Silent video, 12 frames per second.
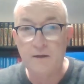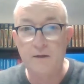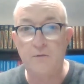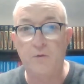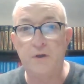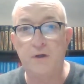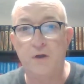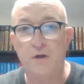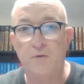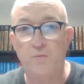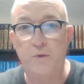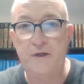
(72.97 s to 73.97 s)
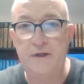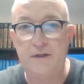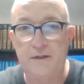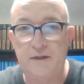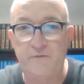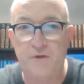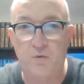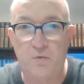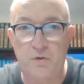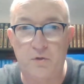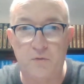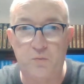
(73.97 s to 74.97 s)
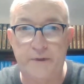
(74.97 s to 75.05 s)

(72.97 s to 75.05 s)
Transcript: You know what? We live in a world